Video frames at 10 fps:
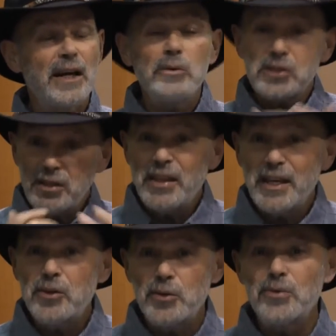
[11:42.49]
I always say
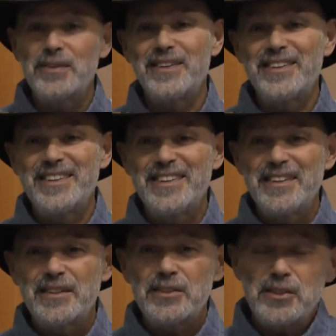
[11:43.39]
thank you
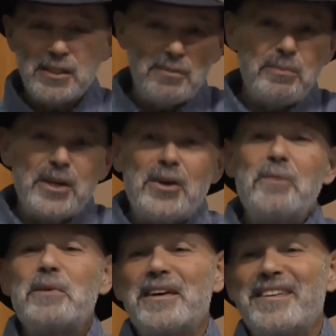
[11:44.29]
because he's given me an
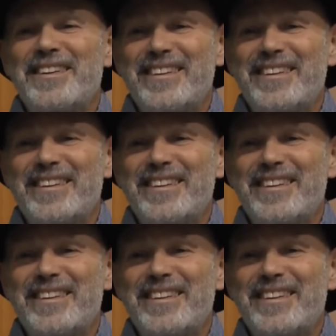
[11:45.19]
amen.